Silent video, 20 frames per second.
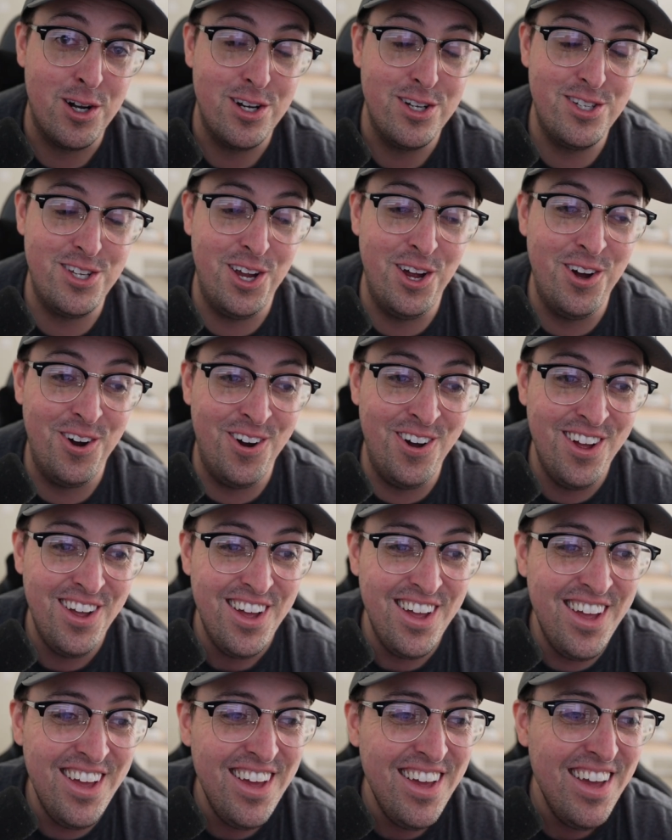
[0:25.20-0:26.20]
so
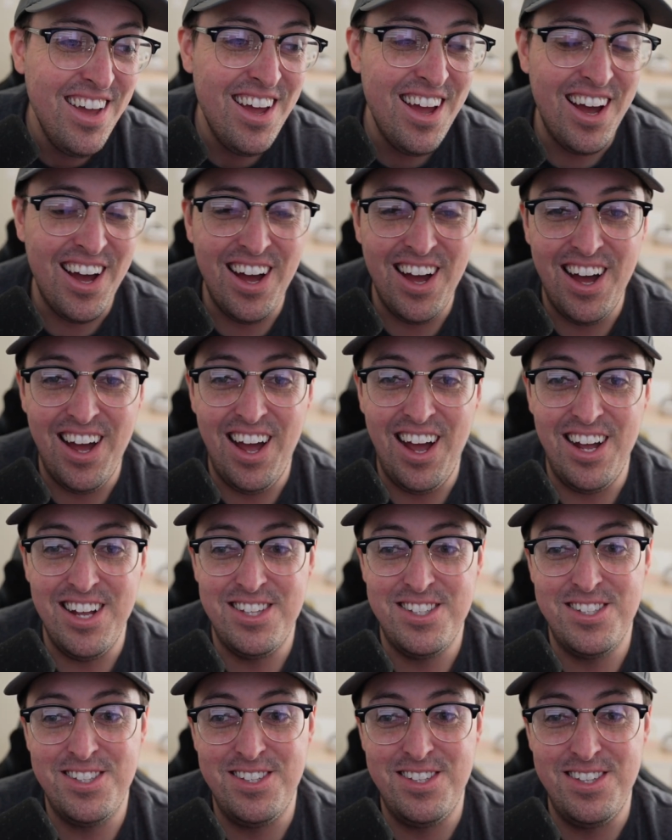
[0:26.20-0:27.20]
uh, I
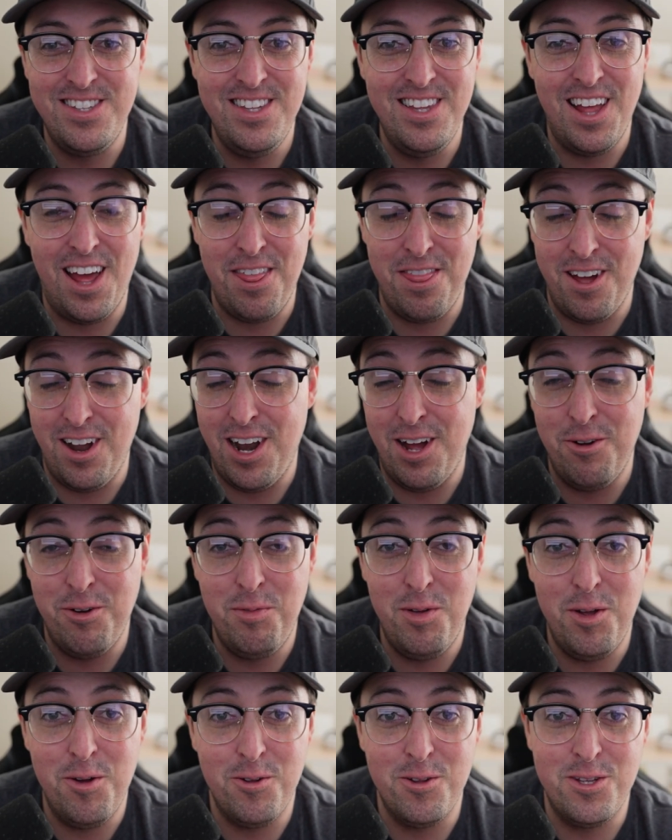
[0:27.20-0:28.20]
I thought I would
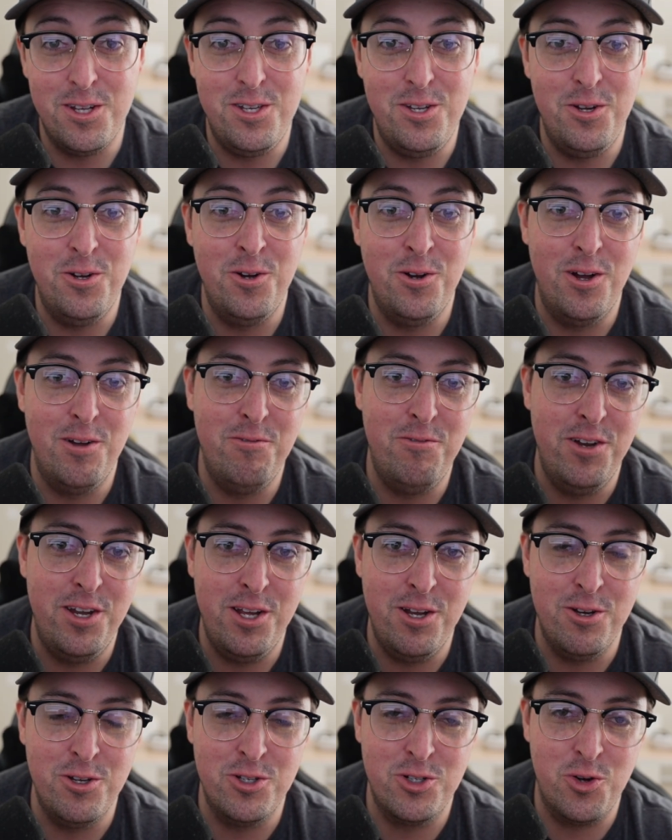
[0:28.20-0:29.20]
be able to do
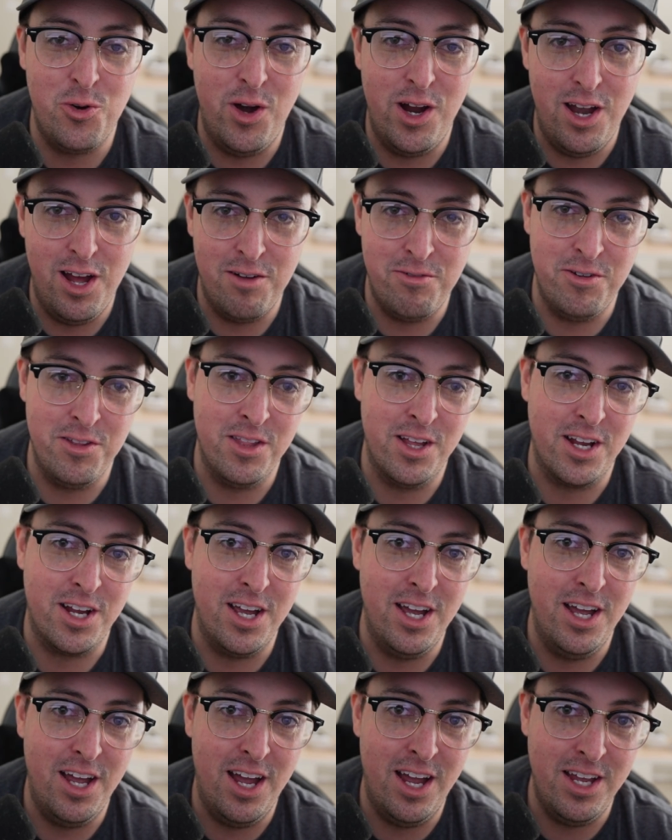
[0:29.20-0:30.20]
videos quite often like
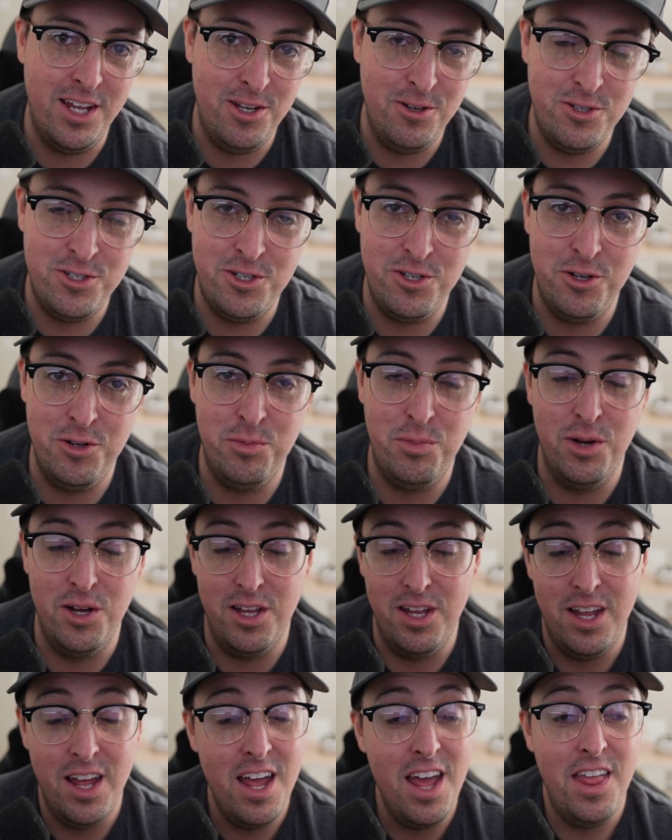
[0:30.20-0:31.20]
I, I, used to,
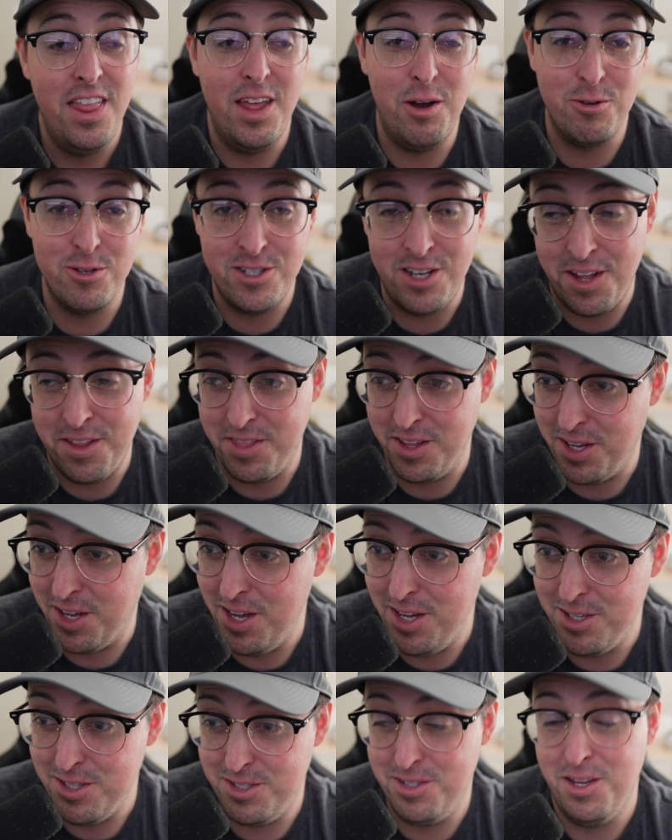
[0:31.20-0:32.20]
but that was not the
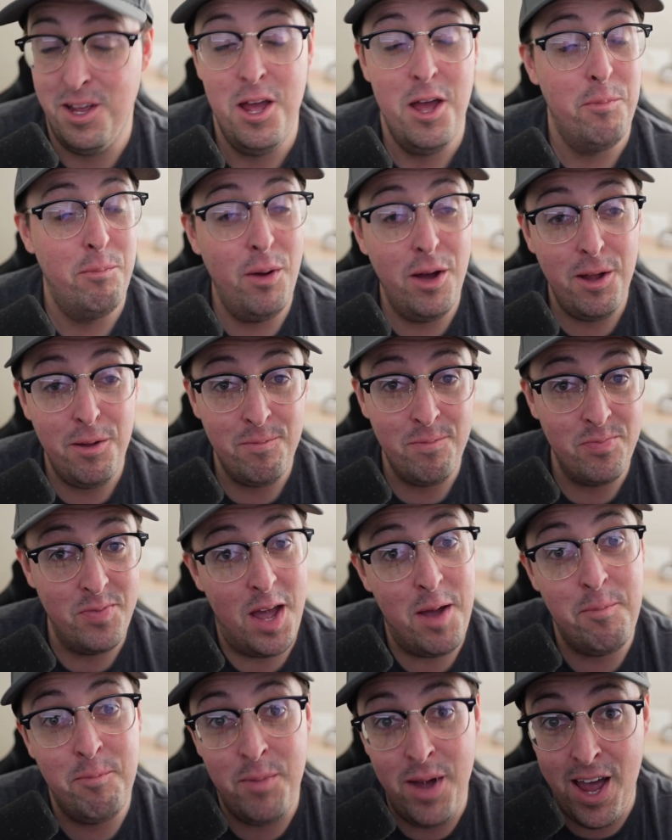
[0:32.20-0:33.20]
case. But
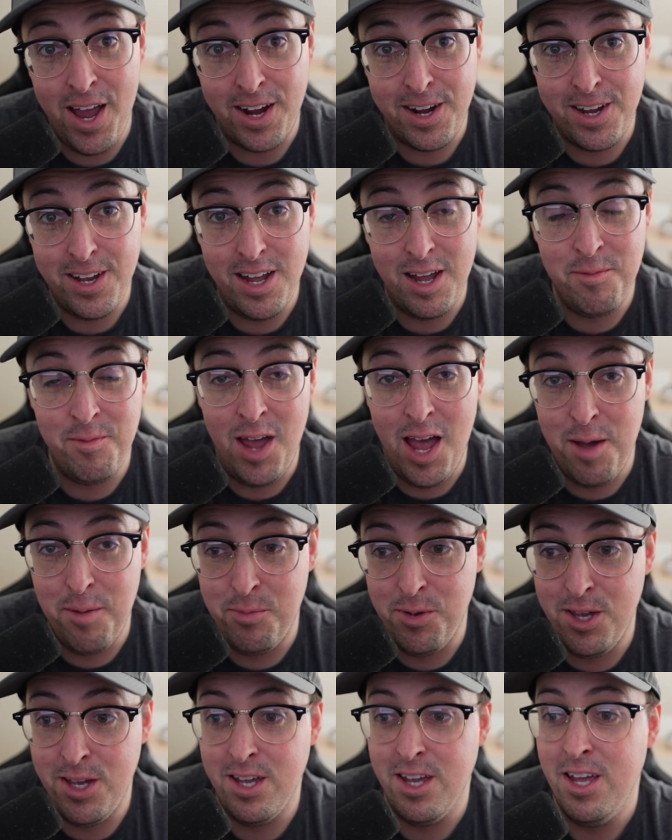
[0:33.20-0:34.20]
I'm back. I'm
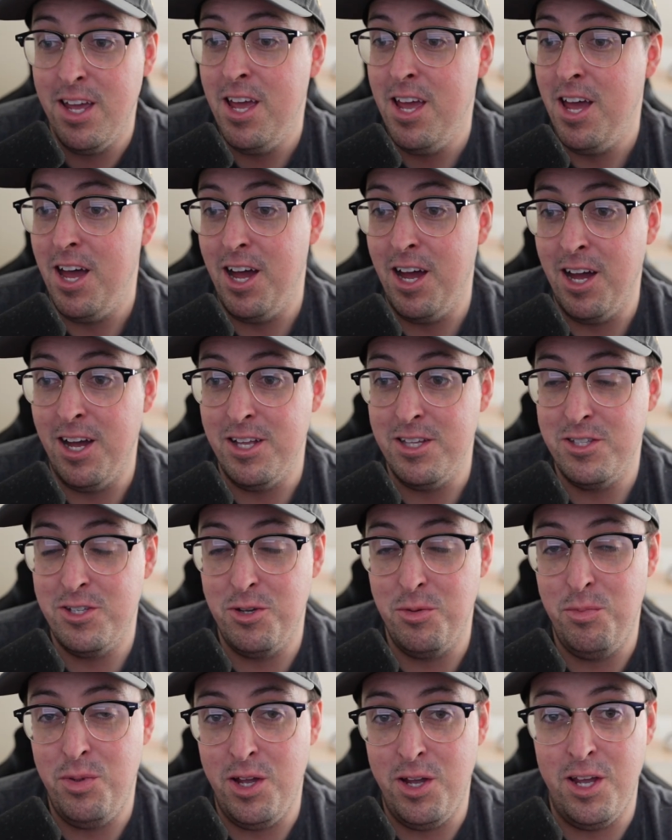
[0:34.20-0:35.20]
happy uh, to
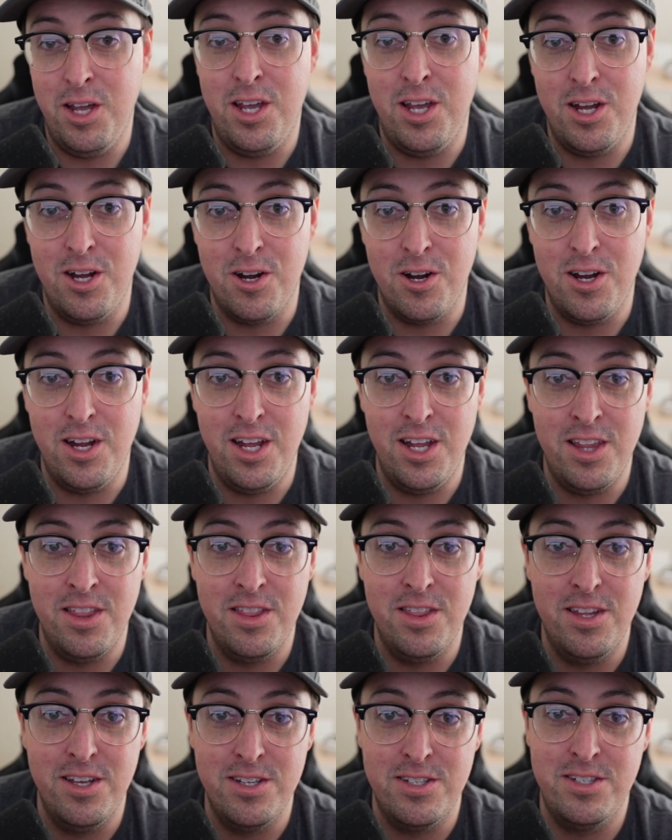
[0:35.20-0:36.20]
be here in
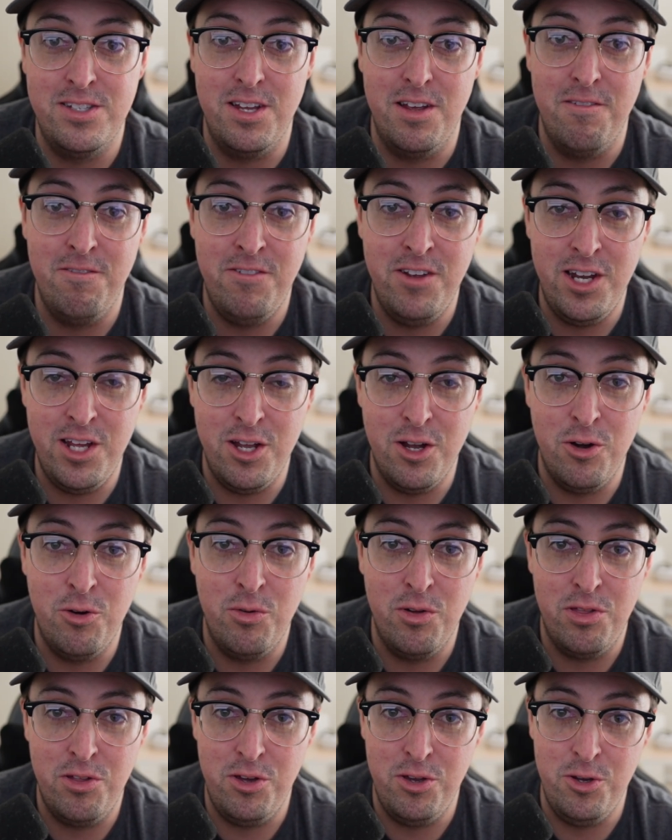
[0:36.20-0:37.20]
this video
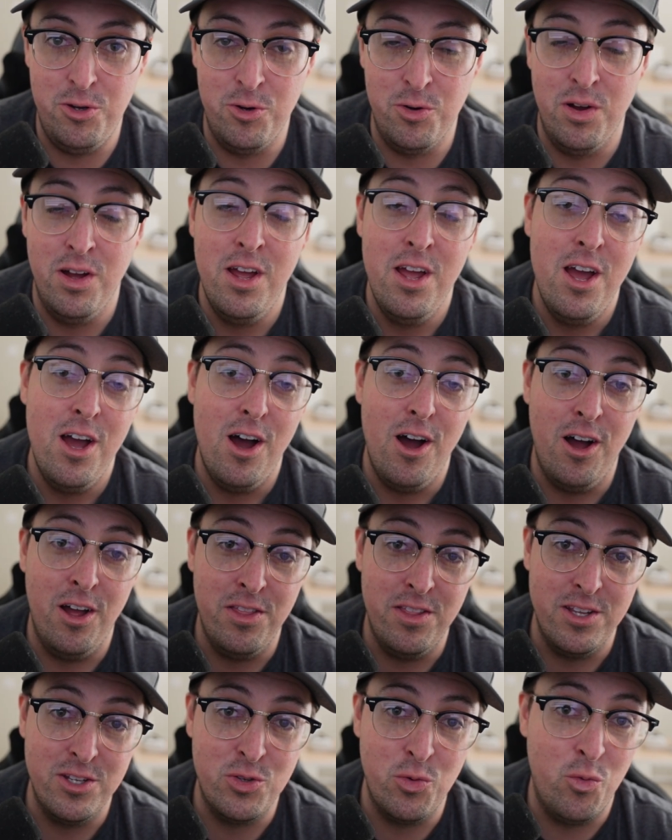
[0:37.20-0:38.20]
with you on
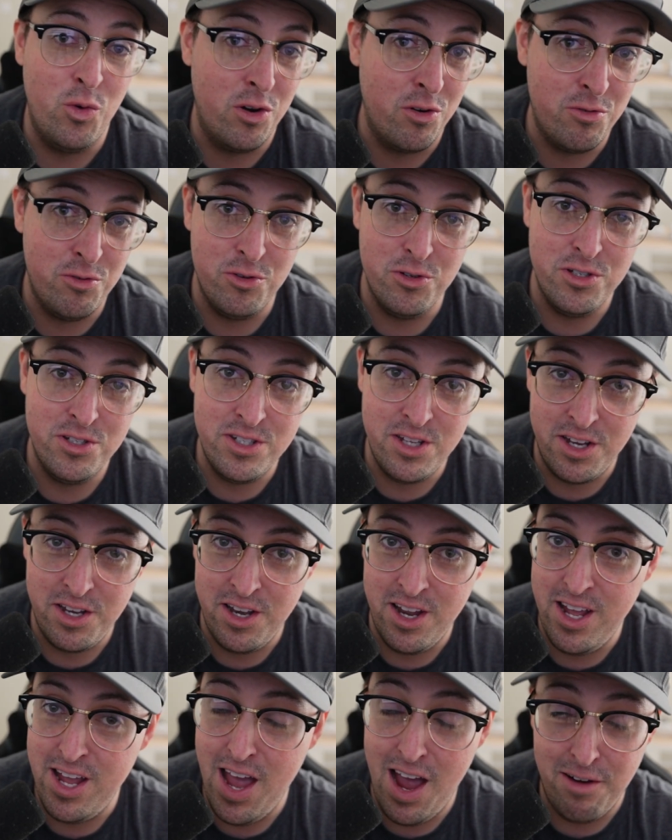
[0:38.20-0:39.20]
this wonderful
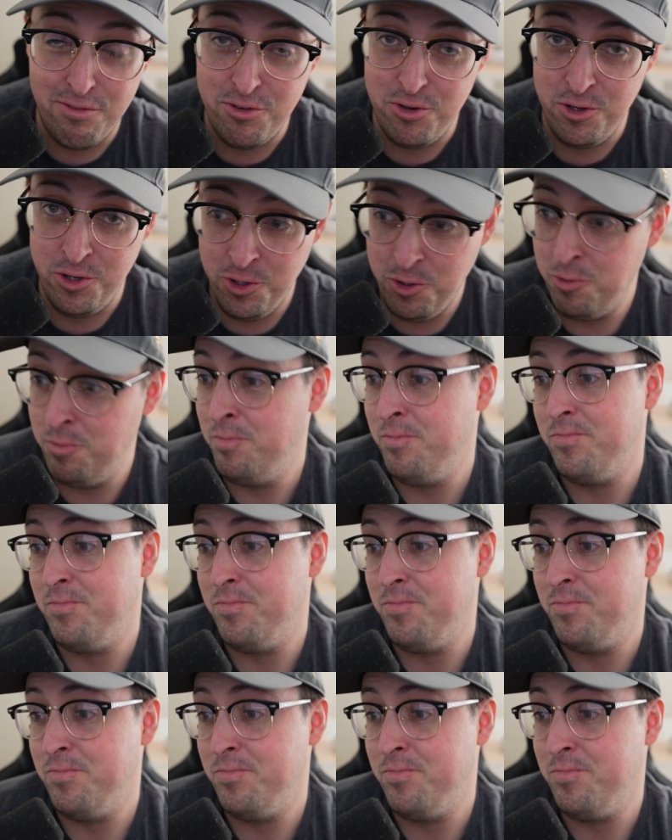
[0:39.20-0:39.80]
Sunday afternoon